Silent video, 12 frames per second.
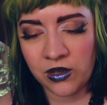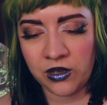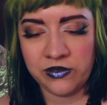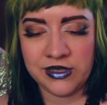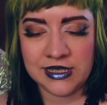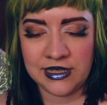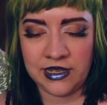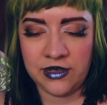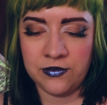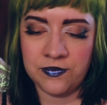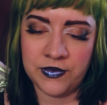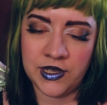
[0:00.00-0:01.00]
Obviously
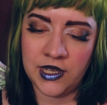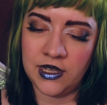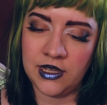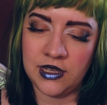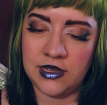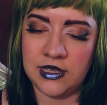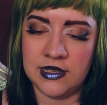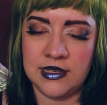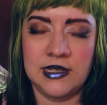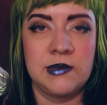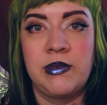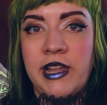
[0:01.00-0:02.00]
this
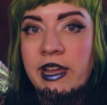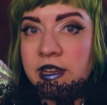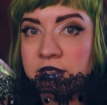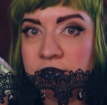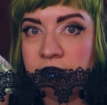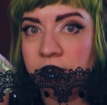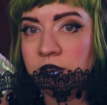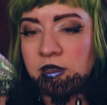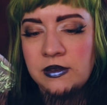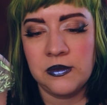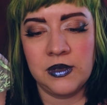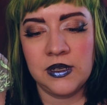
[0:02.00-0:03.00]
is black, so
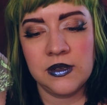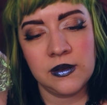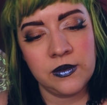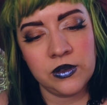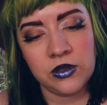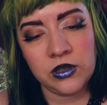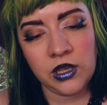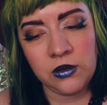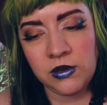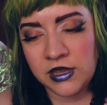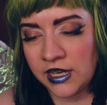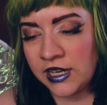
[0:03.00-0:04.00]
this would go
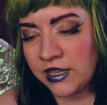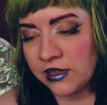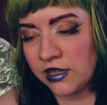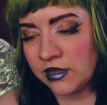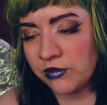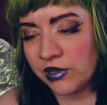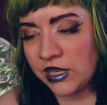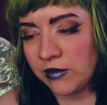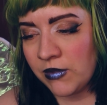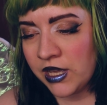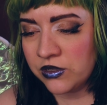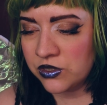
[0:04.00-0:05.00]
with anything pretty
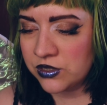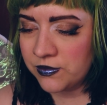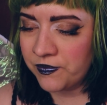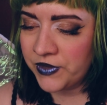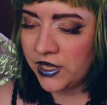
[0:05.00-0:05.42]
much.